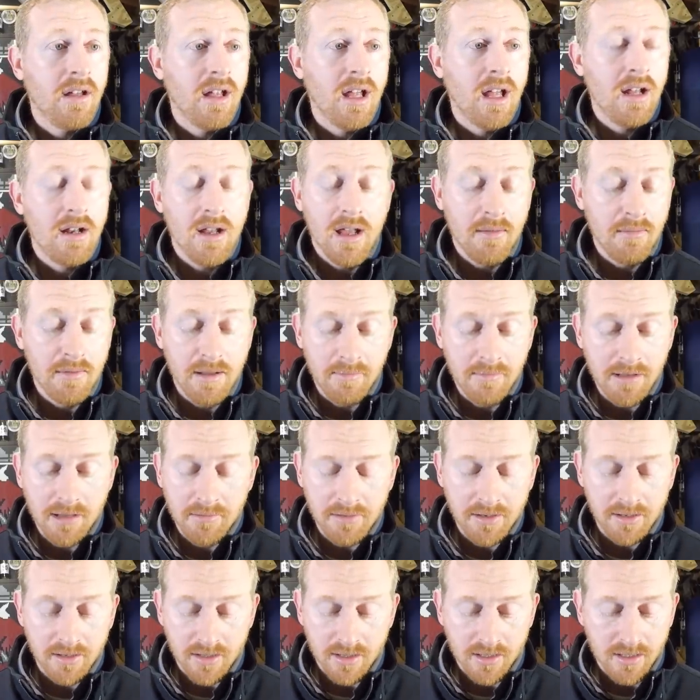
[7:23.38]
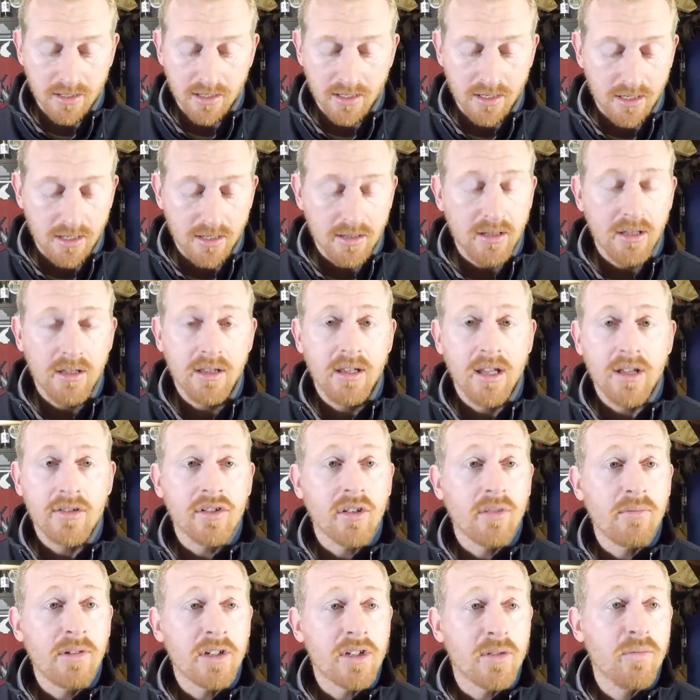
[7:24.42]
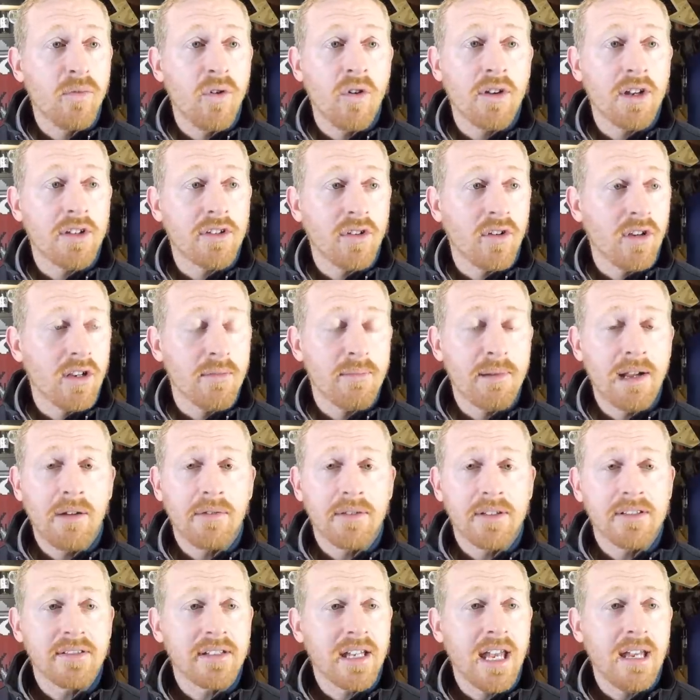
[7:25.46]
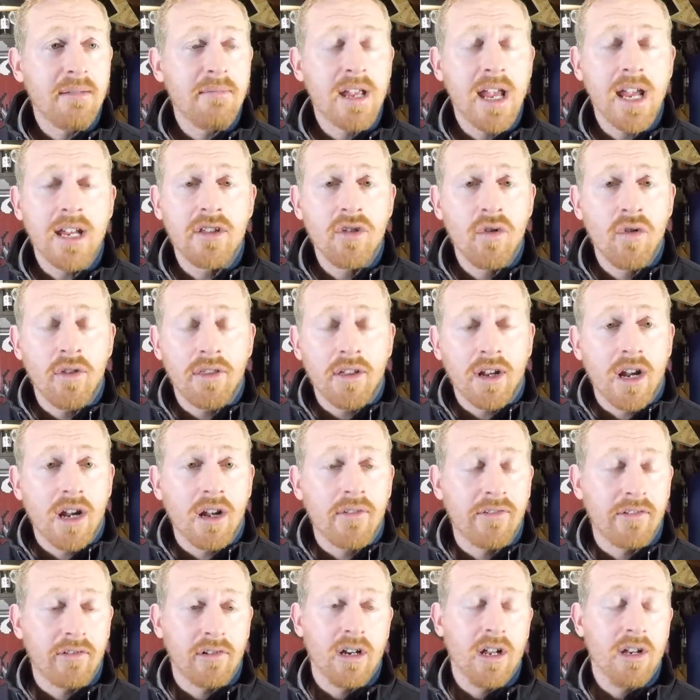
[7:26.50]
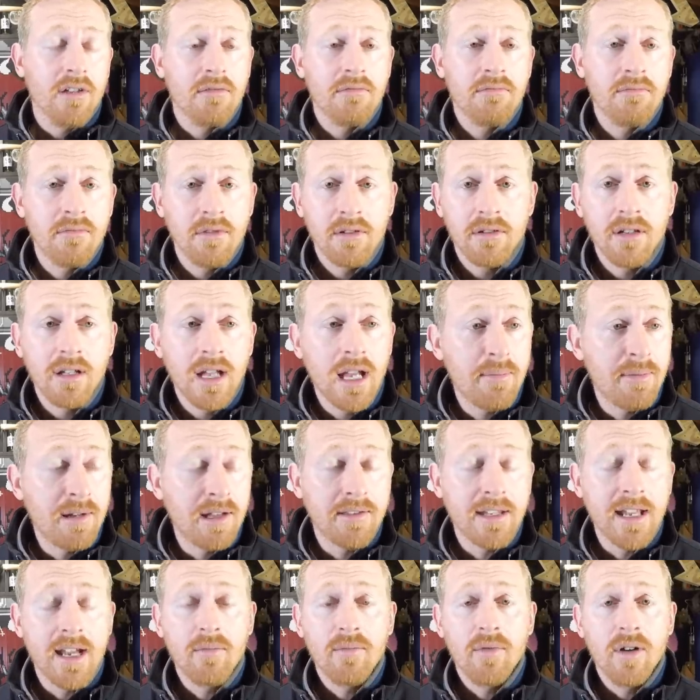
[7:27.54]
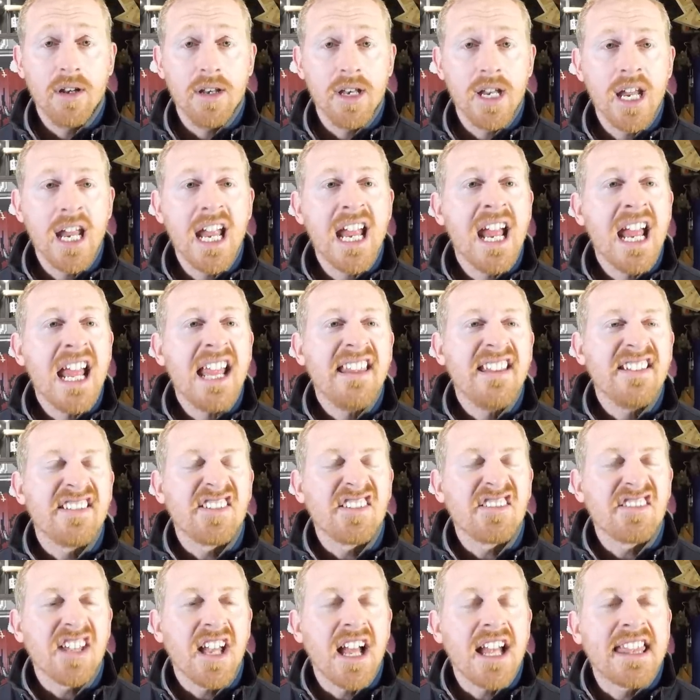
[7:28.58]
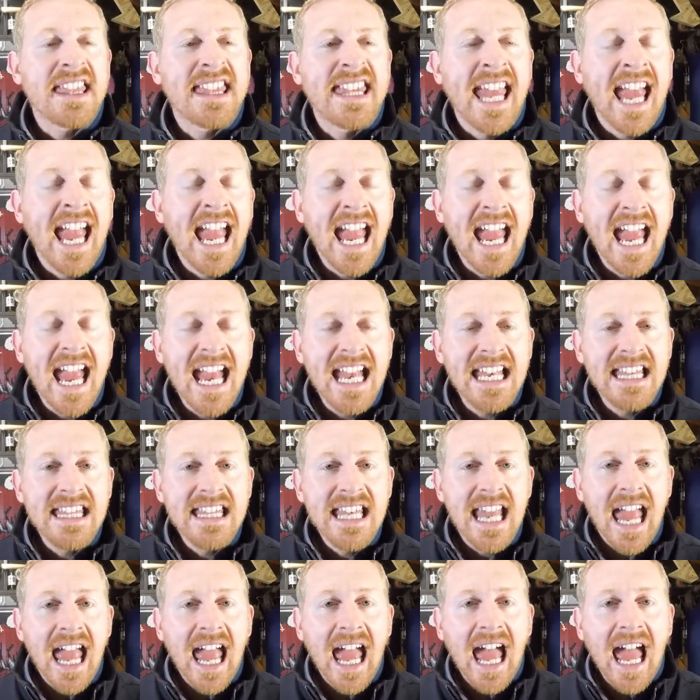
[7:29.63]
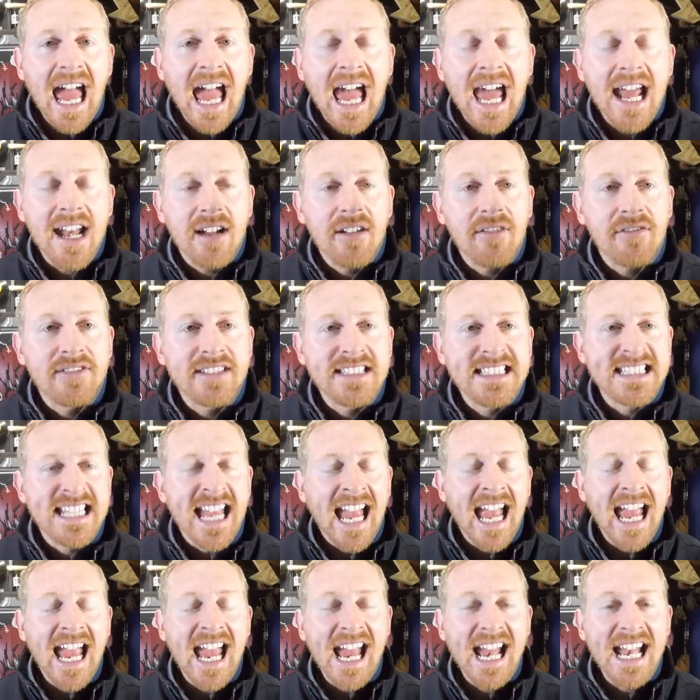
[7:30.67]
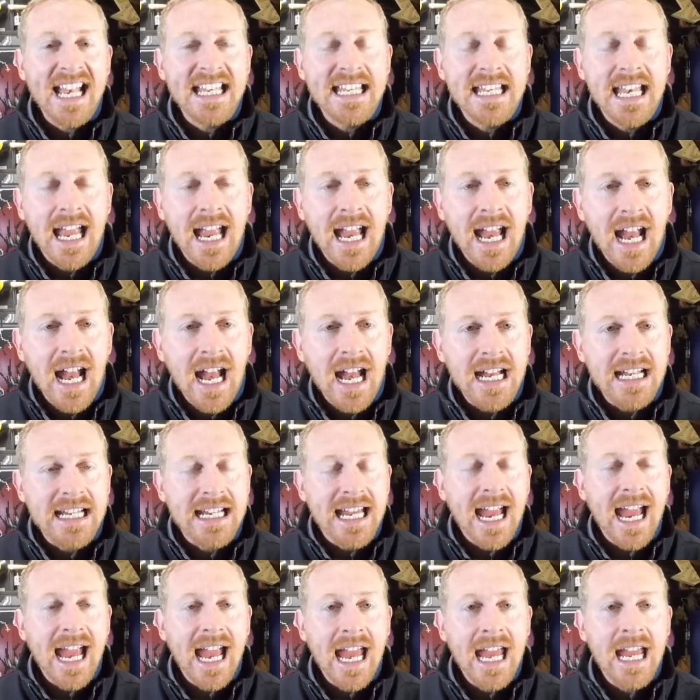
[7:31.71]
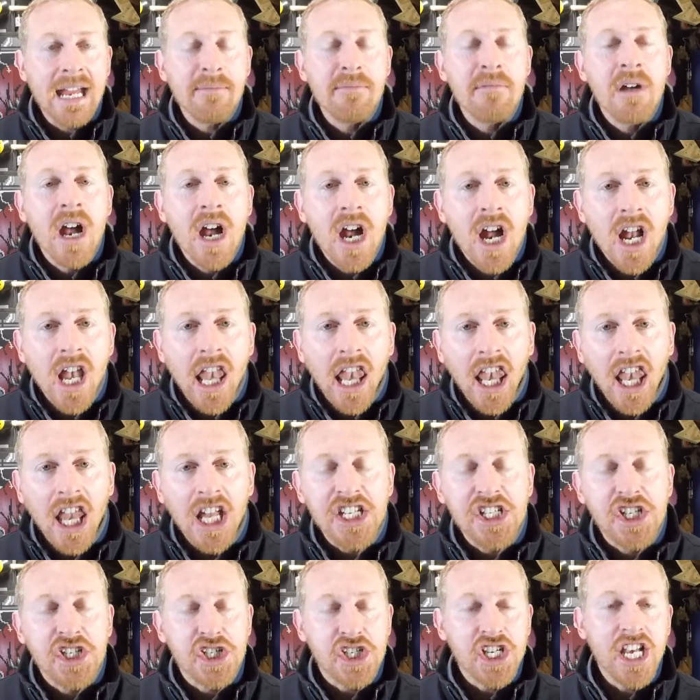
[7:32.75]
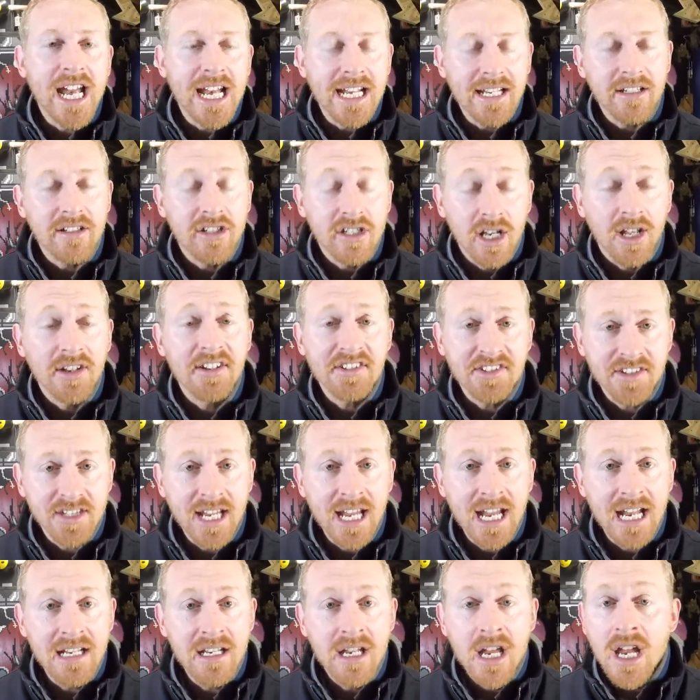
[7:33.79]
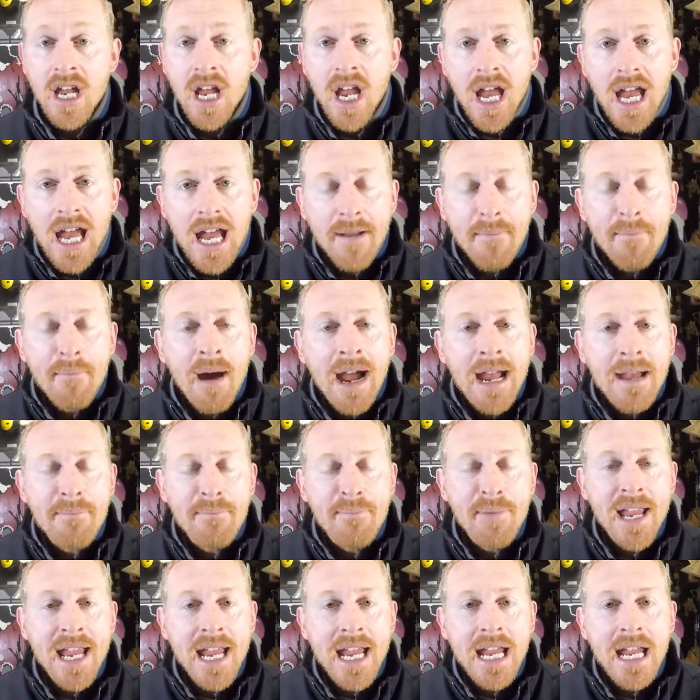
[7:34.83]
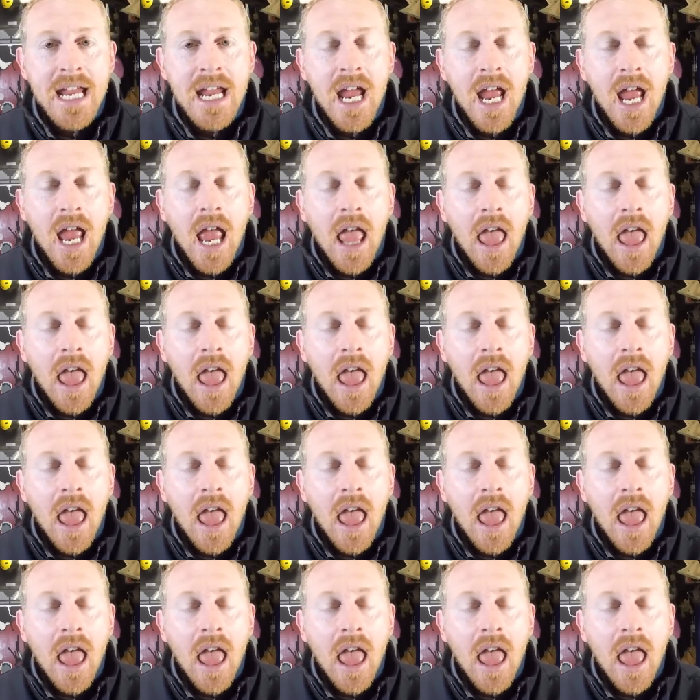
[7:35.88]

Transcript: I'm not. There's so much more to talk about with this game. Ignore the cover art. How about that one? This is a 10 out of 10 game. Legit. Do you understand? It might be